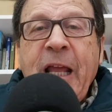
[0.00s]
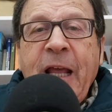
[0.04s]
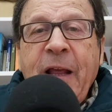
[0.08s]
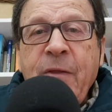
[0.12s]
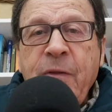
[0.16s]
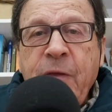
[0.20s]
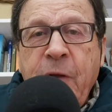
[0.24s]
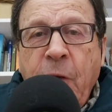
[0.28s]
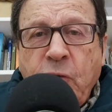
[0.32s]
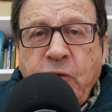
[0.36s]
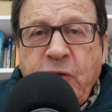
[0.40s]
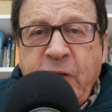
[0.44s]

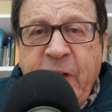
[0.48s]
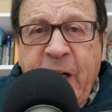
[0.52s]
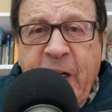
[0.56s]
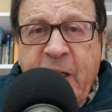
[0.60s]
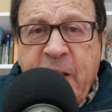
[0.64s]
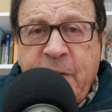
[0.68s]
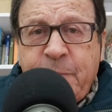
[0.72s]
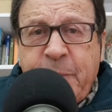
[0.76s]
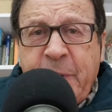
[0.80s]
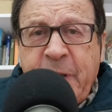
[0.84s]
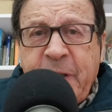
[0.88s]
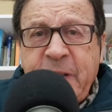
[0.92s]
And those
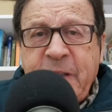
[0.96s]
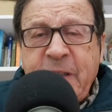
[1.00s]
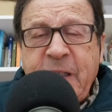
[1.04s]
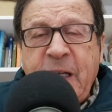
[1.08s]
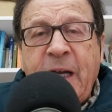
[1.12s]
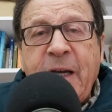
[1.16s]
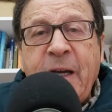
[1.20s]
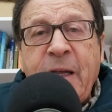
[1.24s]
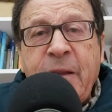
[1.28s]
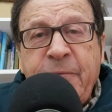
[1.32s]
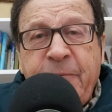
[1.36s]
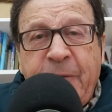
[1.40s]
experts
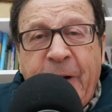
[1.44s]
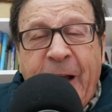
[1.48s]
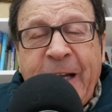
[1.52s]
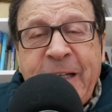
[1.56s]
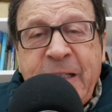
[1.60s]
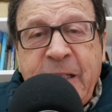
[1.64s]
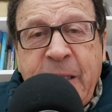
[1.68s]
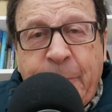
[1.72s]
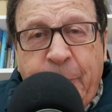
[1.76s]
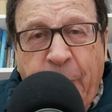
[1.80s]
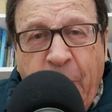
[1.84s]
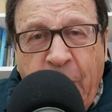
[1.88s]

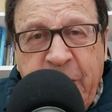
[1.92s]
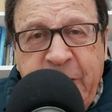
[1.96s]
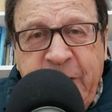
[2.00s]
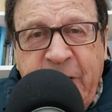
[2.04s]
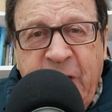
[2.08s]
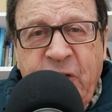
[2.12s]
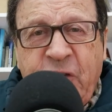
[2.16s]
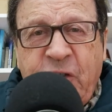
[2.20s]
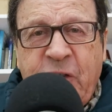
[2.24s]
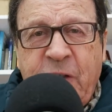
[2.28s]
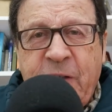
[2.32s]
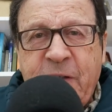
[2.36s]
advise the
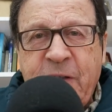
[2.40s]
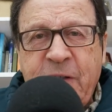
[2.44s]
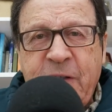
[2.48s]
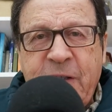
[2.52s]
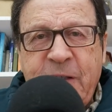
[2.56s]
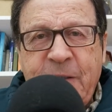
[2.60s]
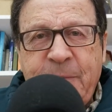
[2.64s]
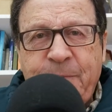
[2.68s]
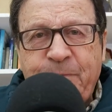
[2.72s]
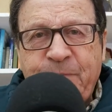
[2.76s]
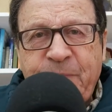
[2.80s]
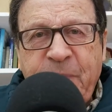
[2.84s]

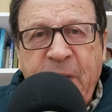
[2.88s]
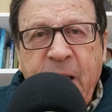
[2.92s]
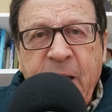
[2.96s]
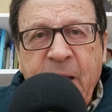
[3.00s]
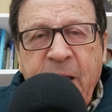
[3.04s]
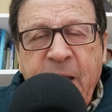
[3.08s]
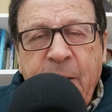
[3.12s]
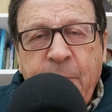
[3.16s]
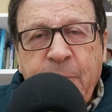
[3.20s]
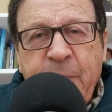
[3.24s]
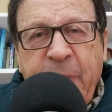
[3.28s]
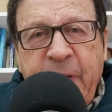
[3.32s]
politicians.
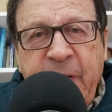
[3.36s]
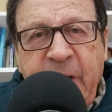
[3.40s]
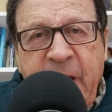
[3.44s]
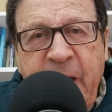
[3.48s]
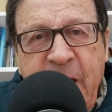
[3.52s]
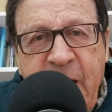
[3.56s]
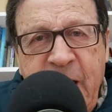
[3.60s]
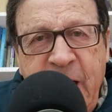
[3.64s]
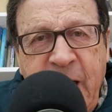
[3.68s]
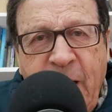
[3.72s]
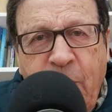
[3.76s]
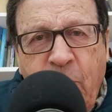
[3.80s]
But
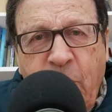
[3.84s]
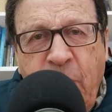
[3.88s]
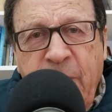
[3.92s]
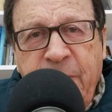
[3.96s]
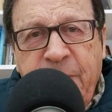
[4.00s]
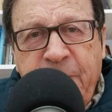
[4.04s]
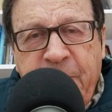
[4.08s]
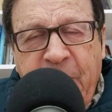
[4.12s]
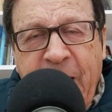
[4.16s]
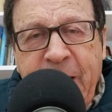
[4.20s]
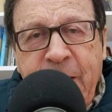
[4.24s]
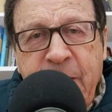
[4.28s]
here we
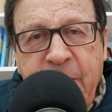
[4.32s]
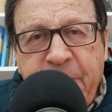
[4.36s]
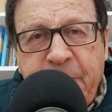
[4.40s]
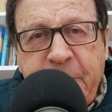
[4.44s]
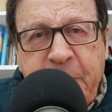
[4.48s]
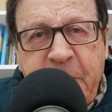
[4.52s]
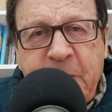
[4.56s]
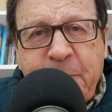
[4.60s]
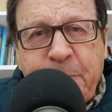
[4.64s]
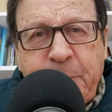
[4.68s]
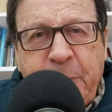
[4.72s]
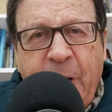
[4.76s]
find the
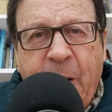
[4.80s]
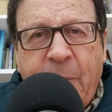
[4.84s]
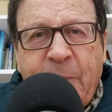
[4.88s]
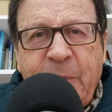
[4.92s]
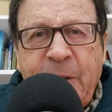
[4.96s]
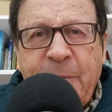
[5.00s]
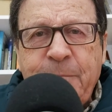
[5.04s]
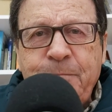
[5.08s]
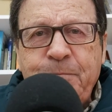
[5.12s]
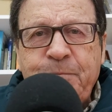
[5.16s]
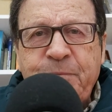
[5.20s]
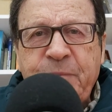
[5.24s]
first
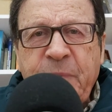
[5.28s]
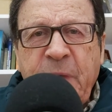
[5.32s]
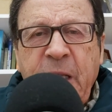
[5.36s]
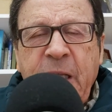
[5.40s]
problem